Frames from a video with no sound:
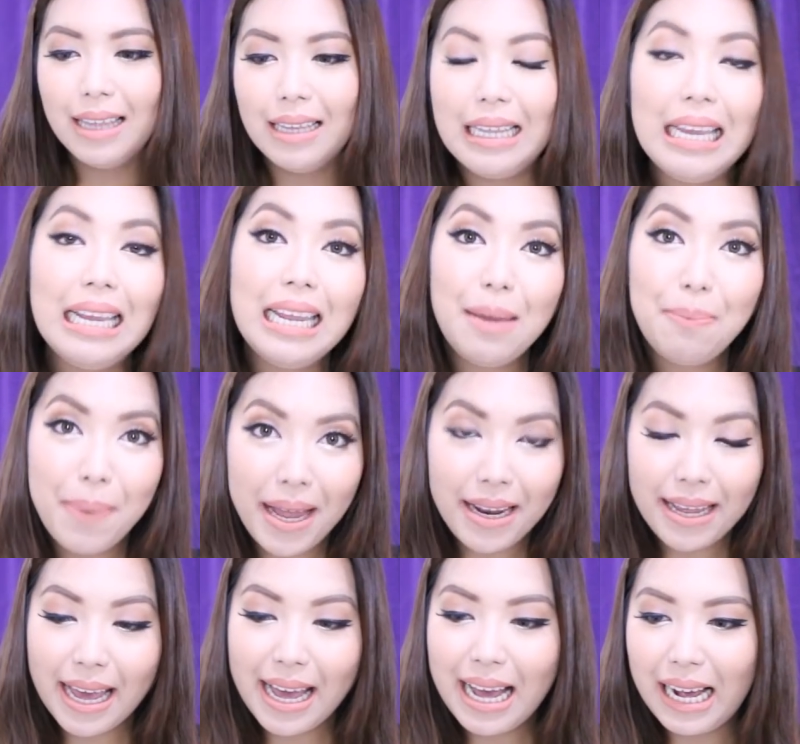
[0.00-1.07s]
Lily
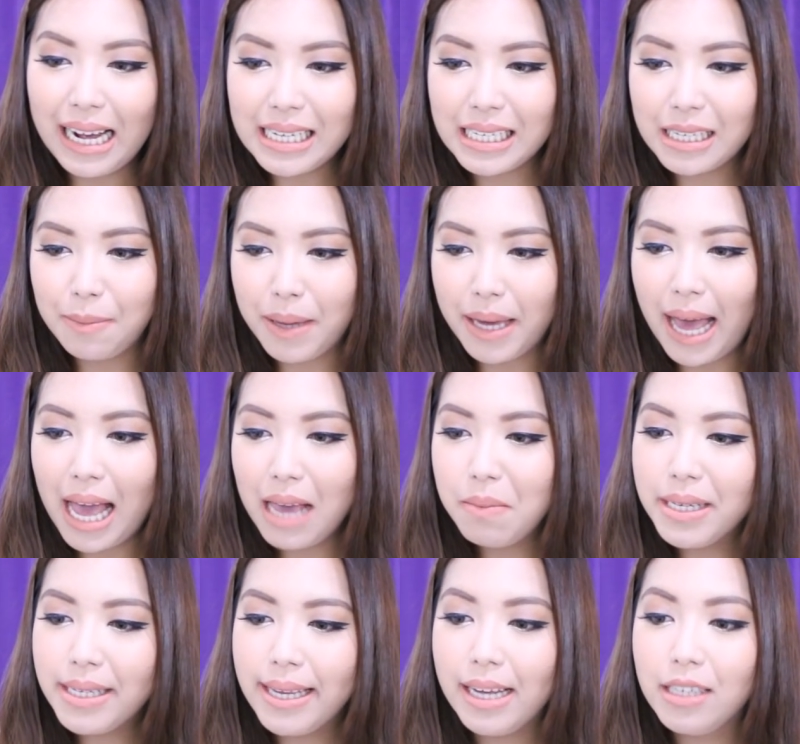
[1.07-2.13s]
Peña asked me, "Hi
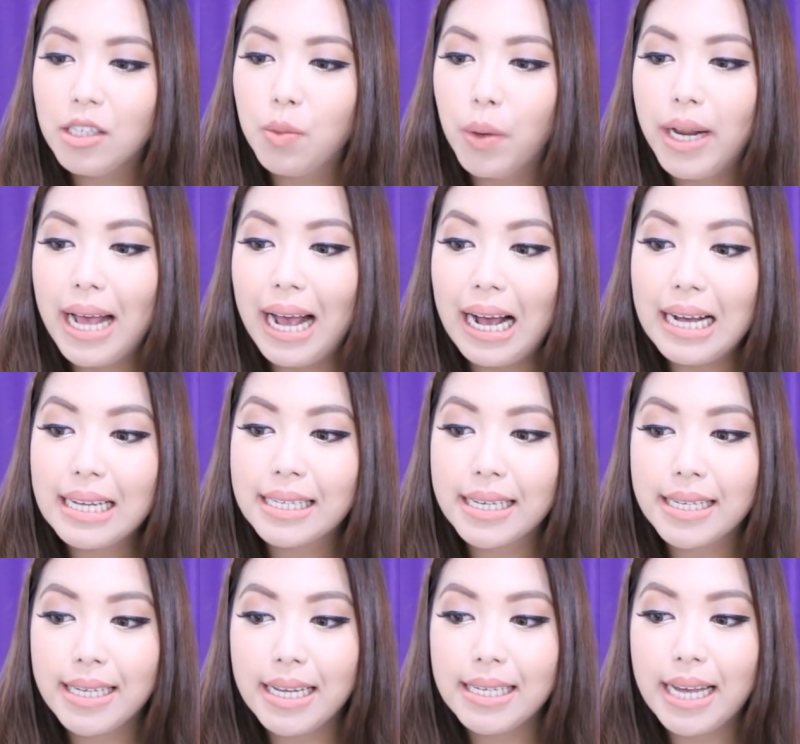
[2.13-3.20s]
Miss Say, I just wanna ask
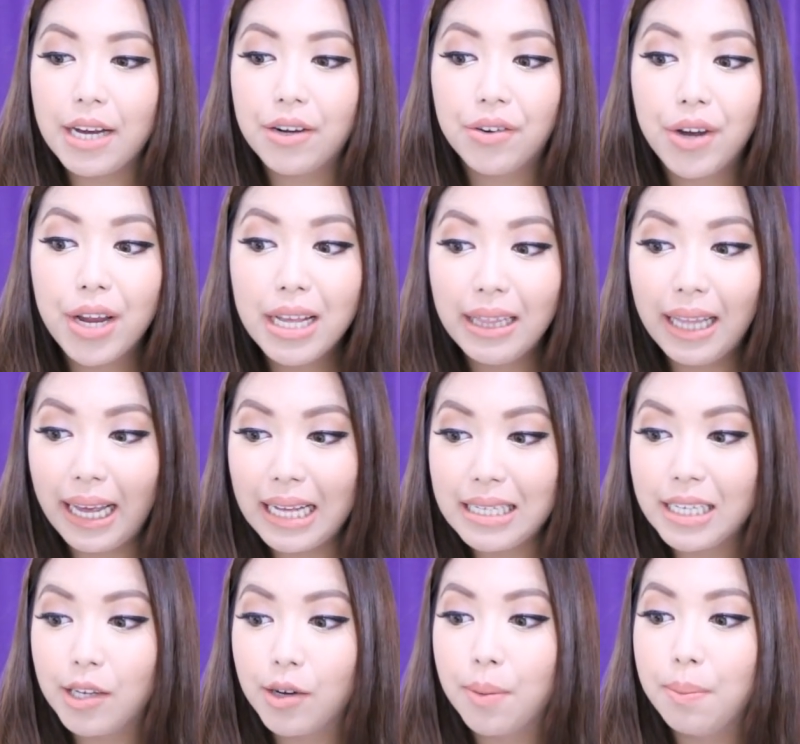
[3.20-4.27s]
since I
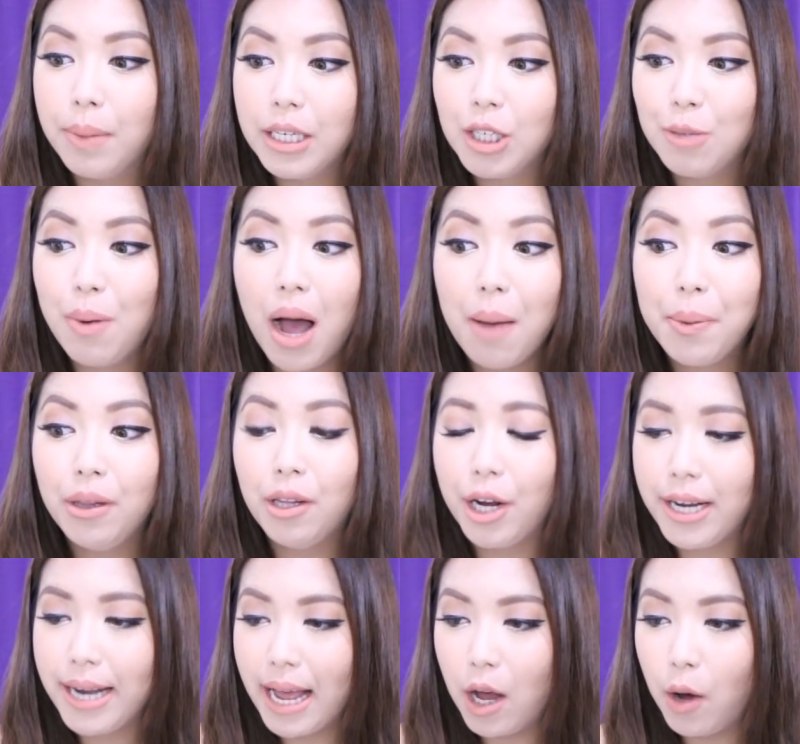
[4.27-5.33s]
realize that you're much
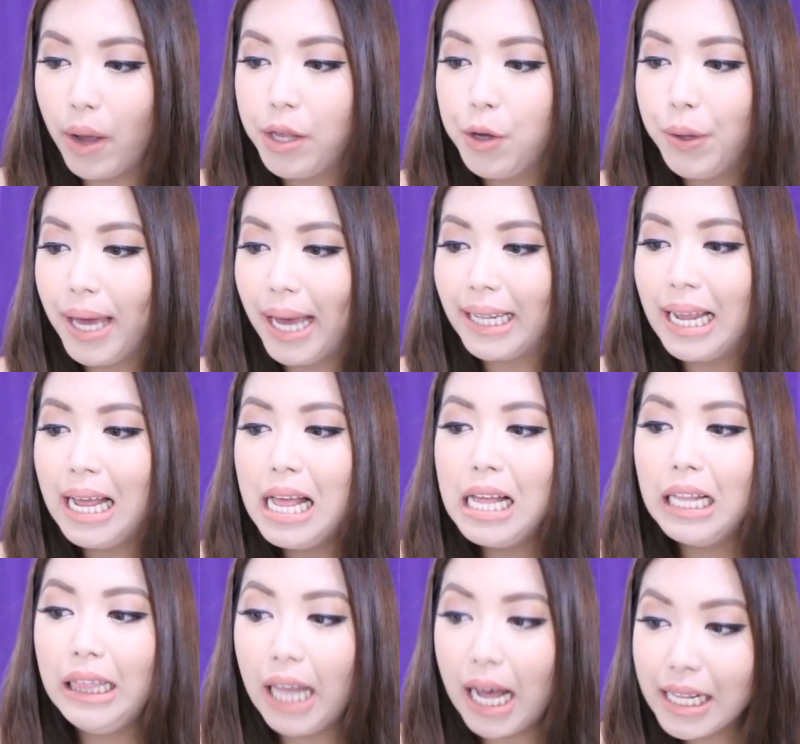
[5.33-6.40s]
popular now and you get
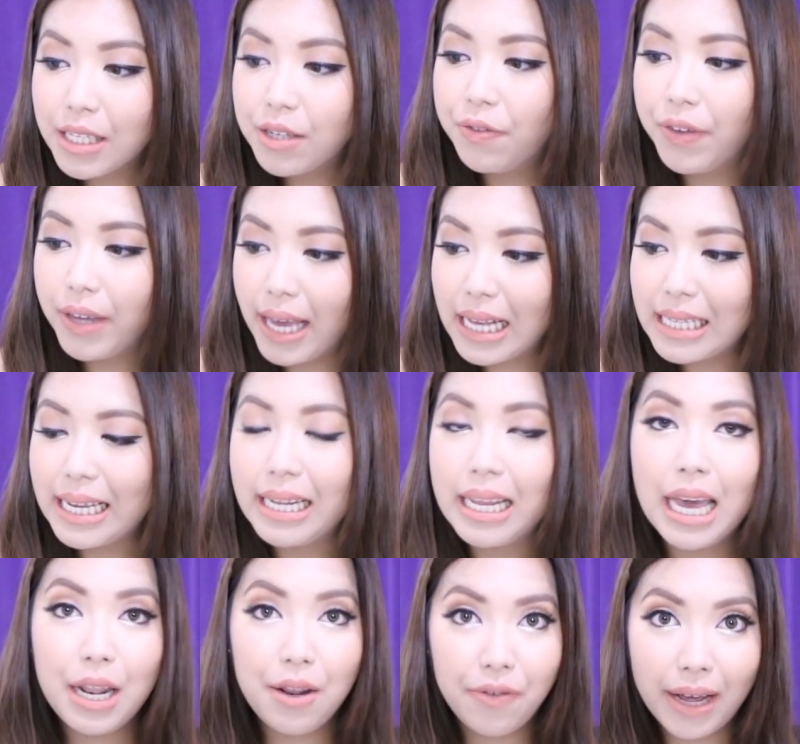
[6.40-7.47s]
lots of gigs and
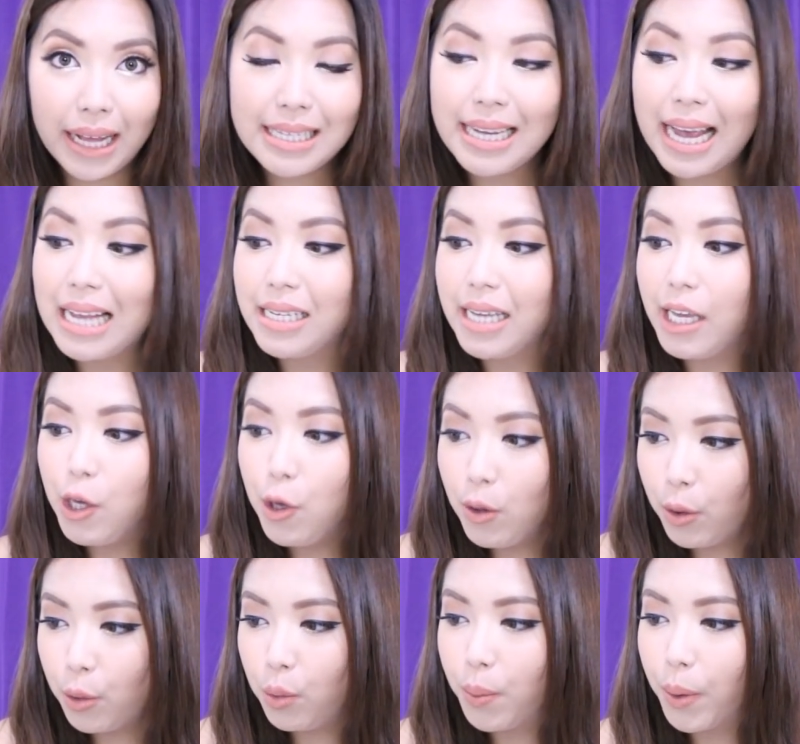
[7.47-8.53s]
invites as a
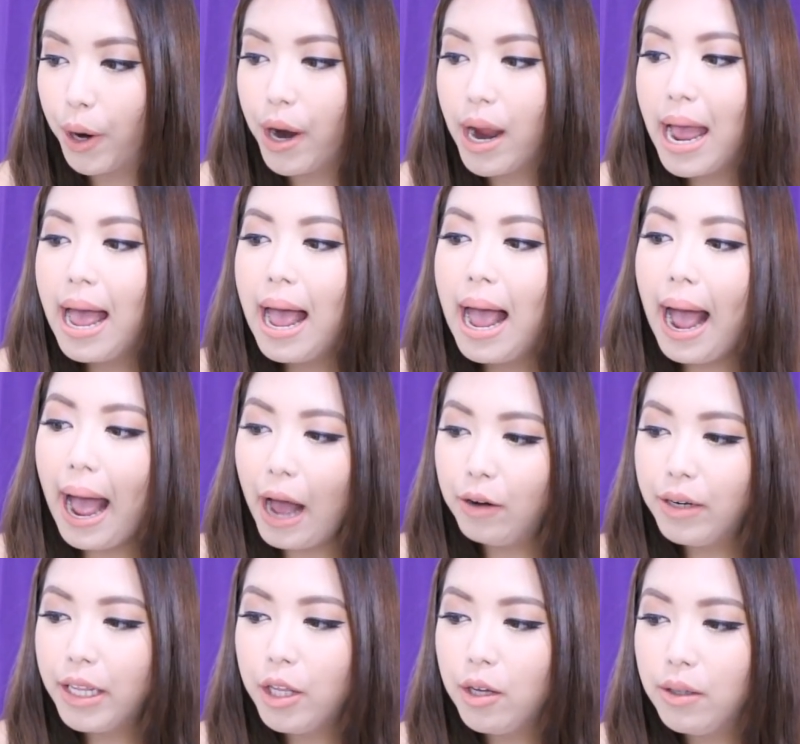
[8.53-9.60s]
YouTuber,
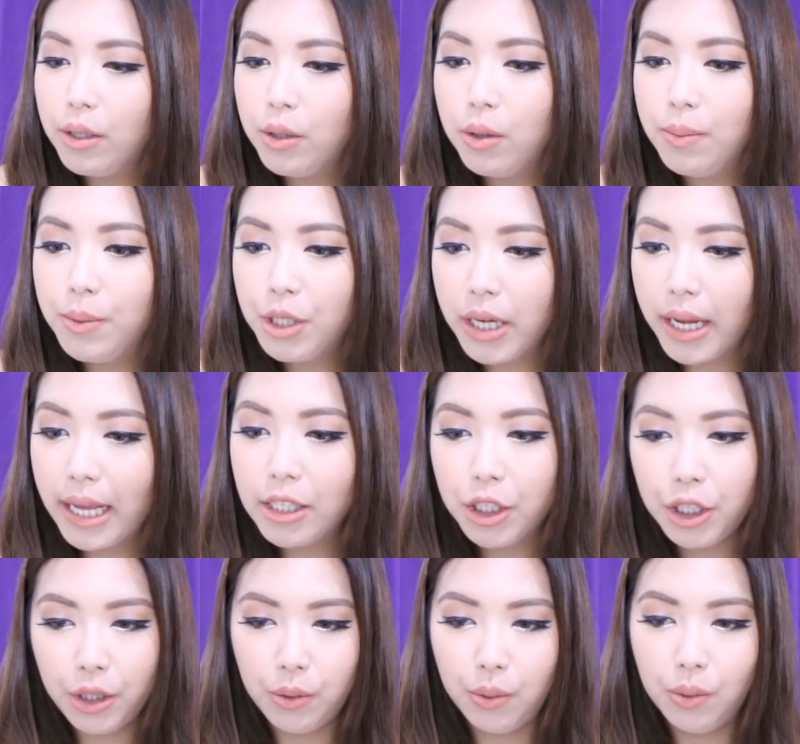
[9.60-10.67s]
How did YouTube
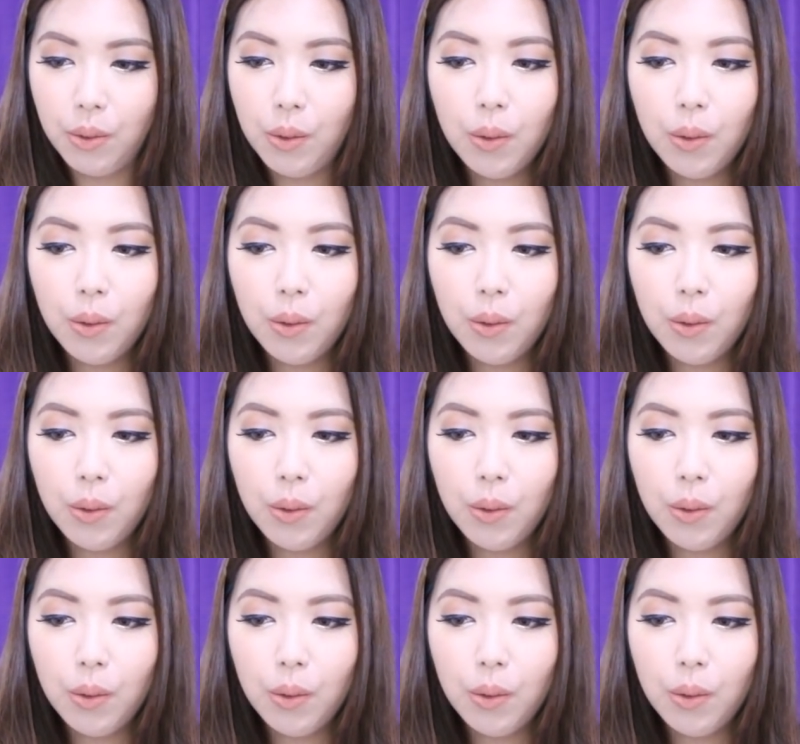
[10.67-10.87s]
change you?